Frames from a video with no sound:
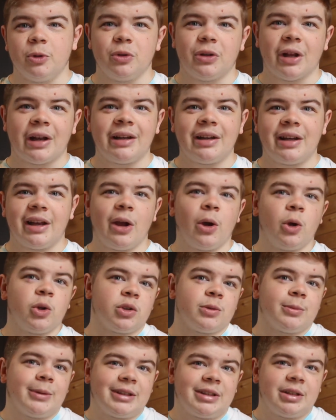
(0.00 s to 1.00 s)
didn't get
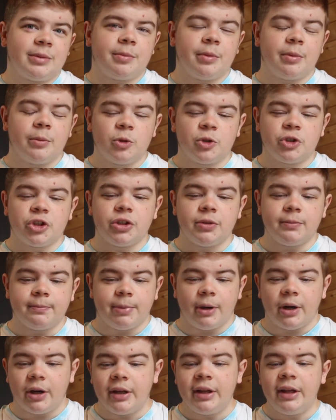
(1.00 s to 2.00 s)
automatic promotion.
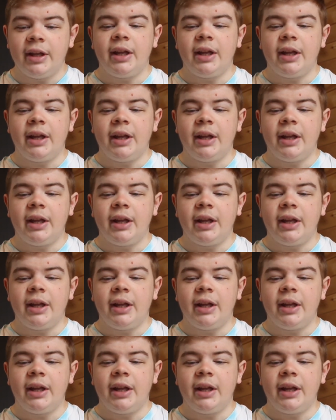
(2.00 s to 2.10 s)
But